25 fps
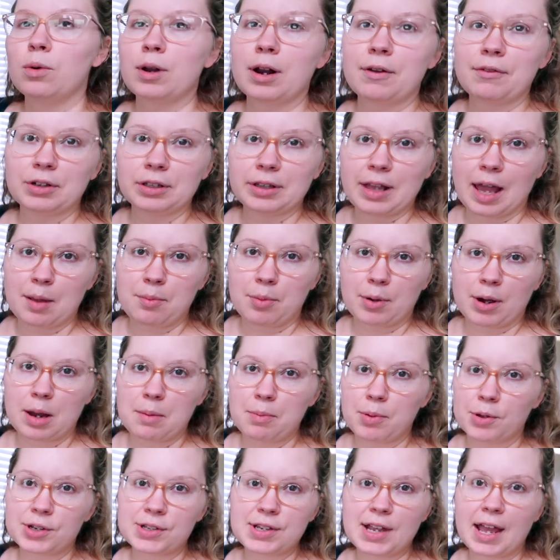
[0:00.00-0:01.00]
Whatever library
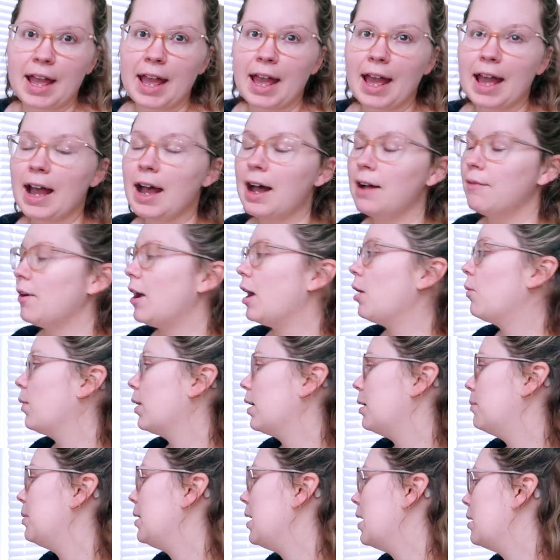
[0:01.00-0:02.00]
books I have, I
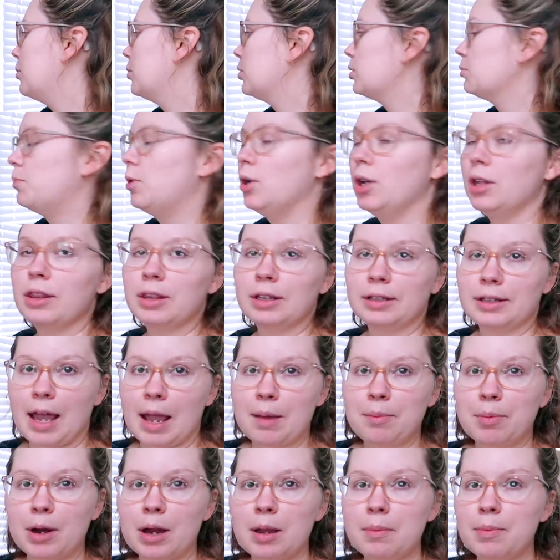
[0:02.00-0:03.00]
wanna be able to put the
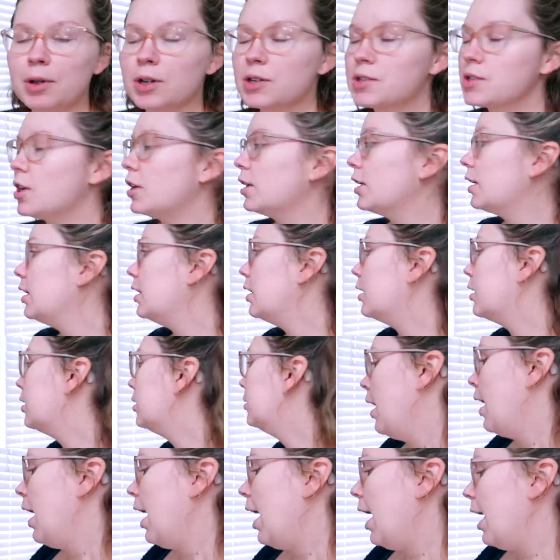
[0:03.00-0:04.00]
library books on
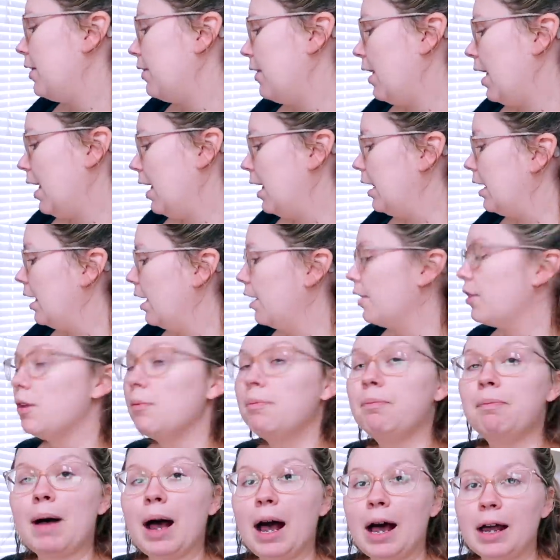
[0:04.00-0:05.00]
here. And then the
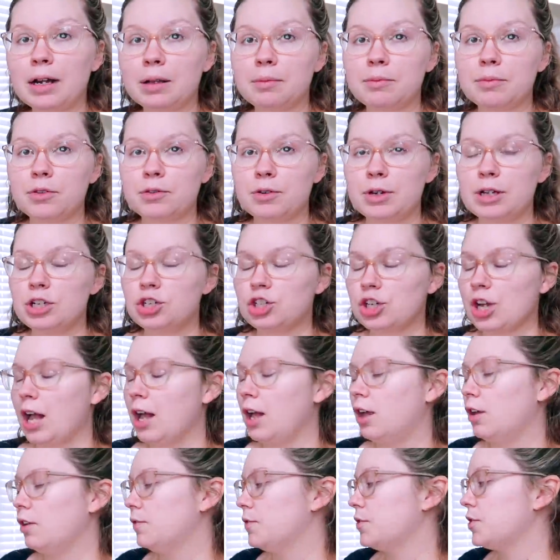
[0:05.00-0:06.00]
bottom three
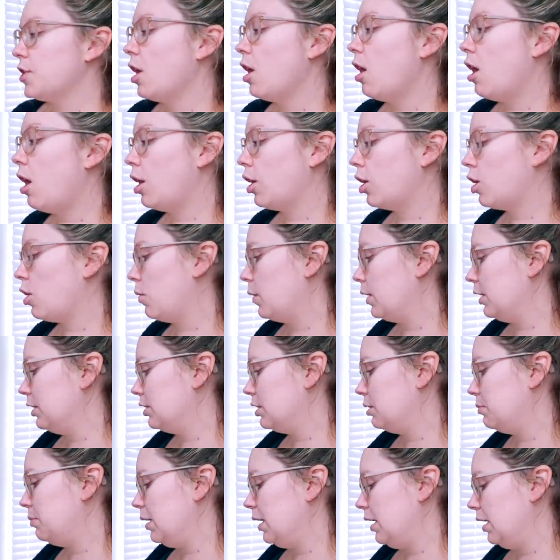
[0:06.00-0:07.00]
shelves are going
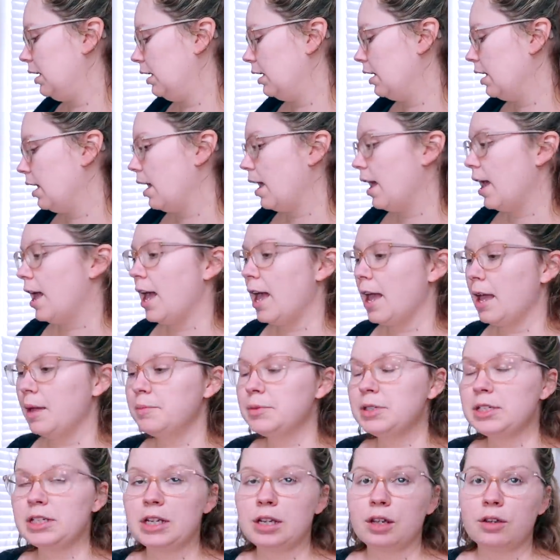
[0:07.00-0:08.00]
to be
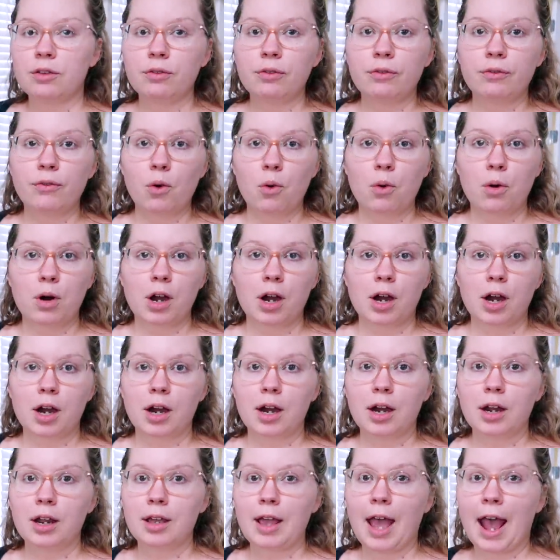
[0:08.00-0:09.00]
empty
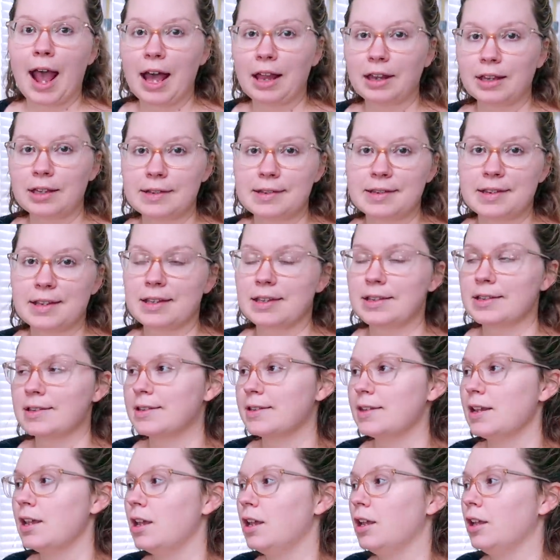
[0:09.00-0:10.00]
for
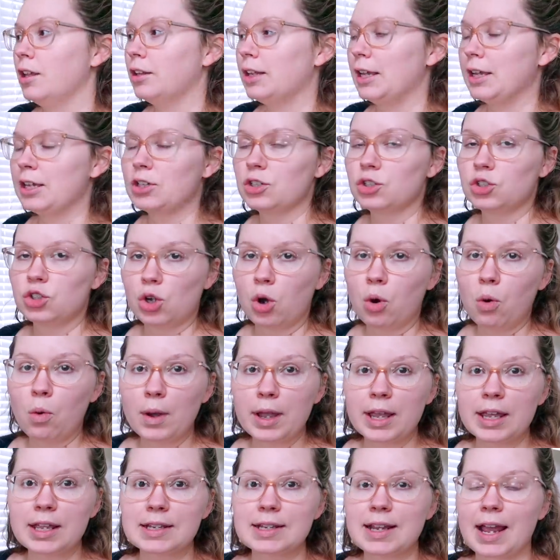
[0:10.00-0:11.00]
Alice's like
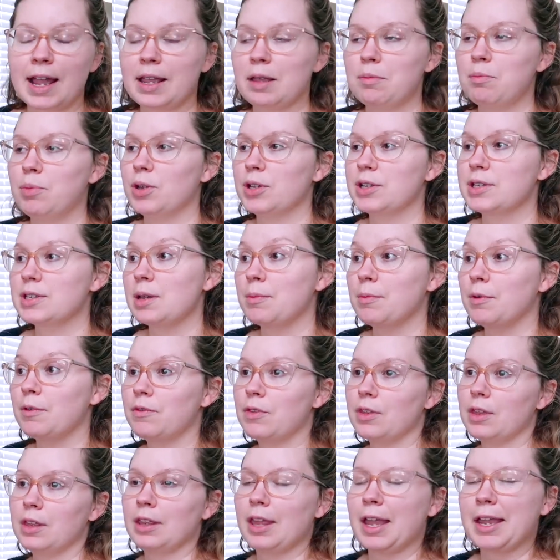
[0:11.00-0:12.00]
toys. I can put some
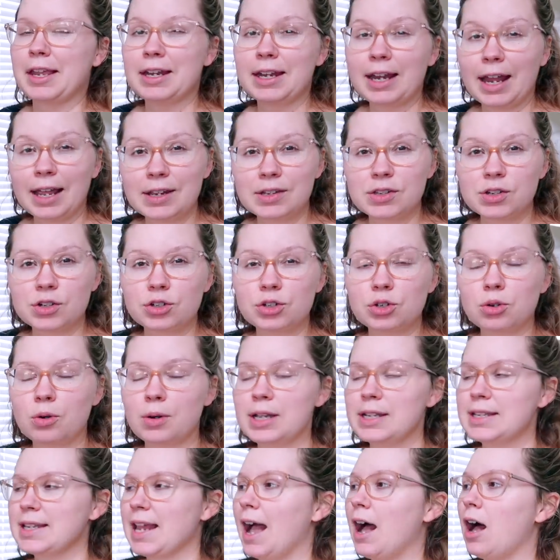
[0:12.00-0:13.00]
of the like nicer
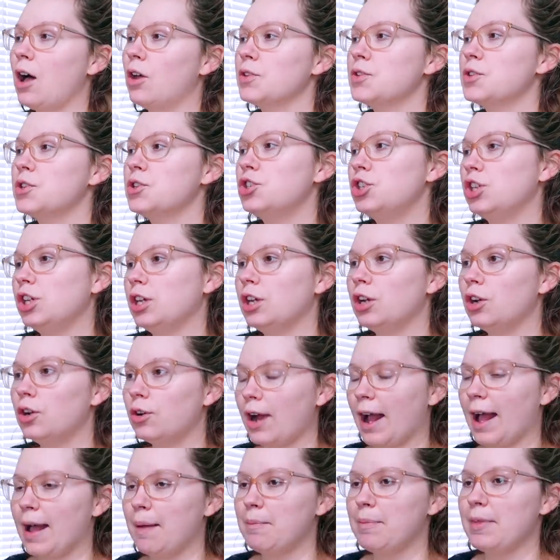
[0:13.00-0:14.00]
toys out so she could
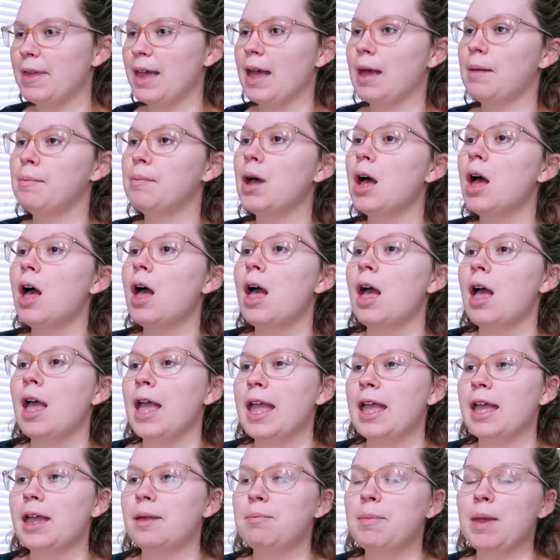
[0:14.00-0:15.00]
grab them.
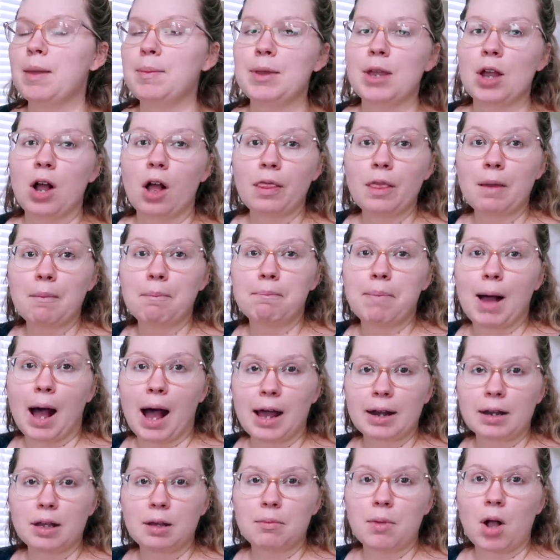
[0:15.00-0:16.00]
And maybe on the
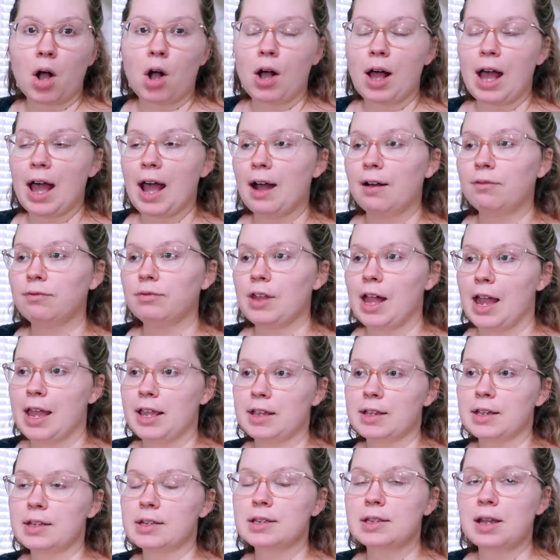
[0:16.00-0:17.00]
bottom, I'll have
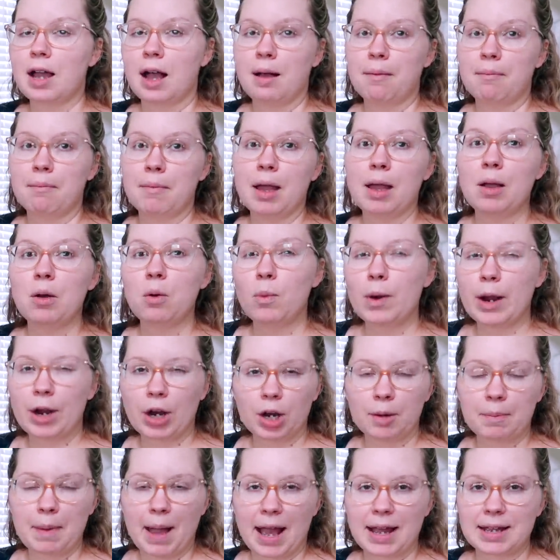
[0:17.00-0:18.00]
like some
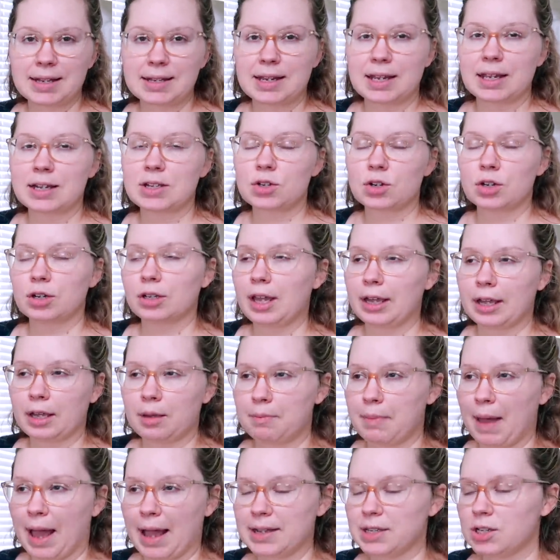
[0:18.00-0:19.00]
wicker baskets or like a
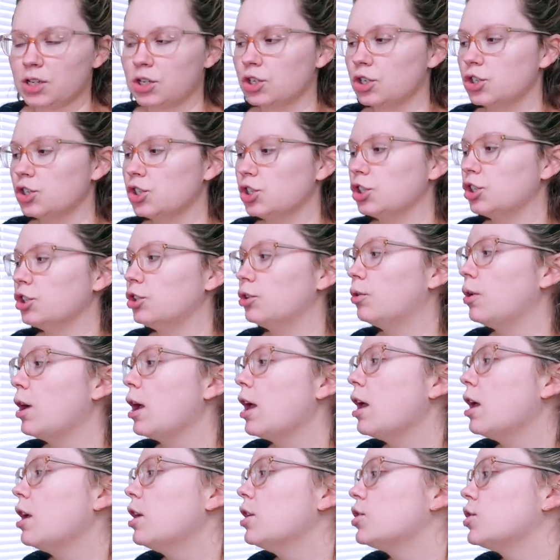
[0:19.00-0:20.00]
basket or two
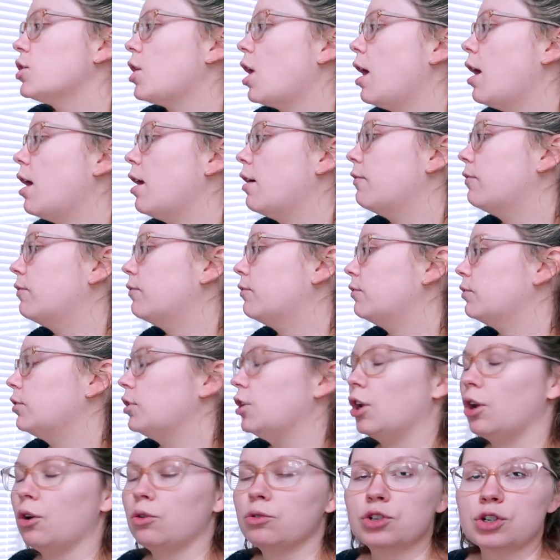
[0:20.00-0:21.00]
of,
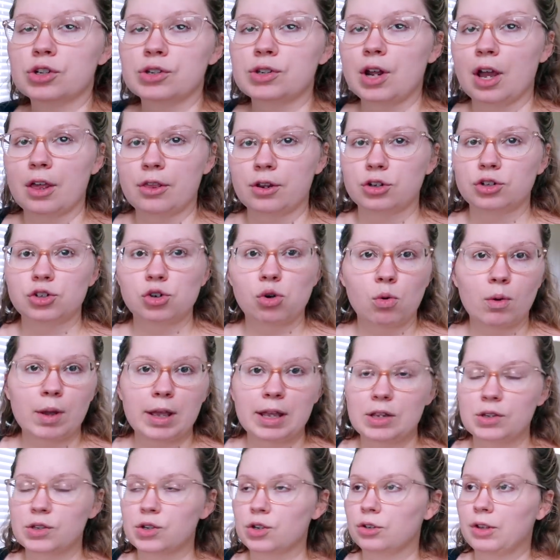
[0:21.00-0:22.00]
you know, just other
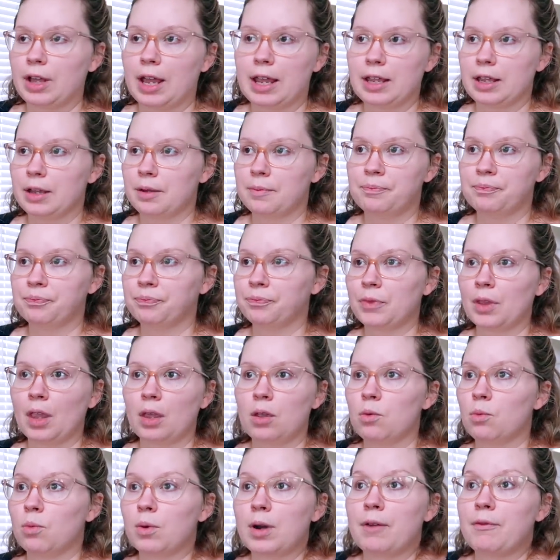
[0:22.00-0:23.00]
toys or like
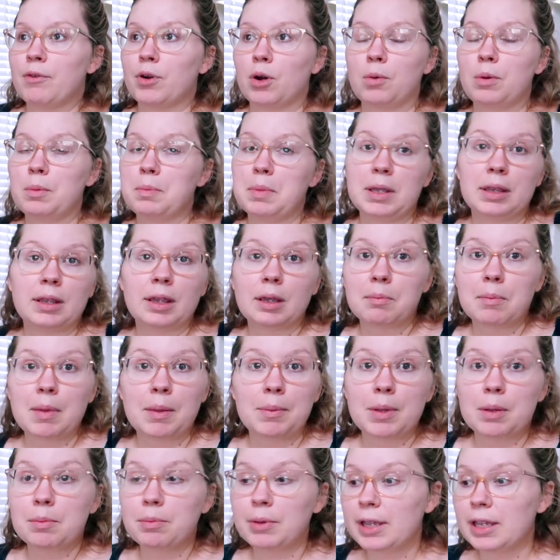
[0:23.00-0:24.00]
whatever it would be, like
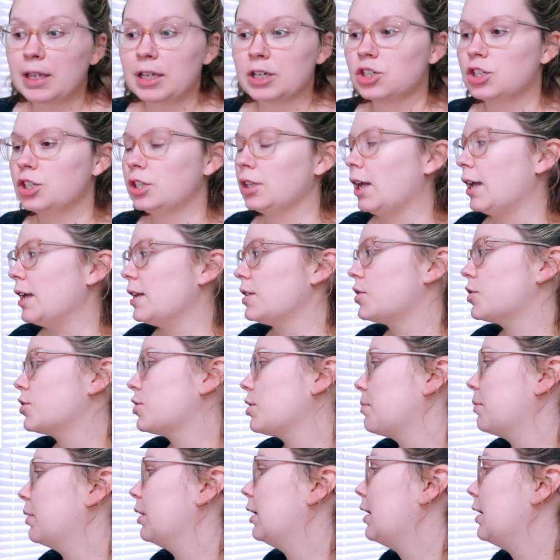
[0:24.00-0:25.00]
maybe a blanket she likes or something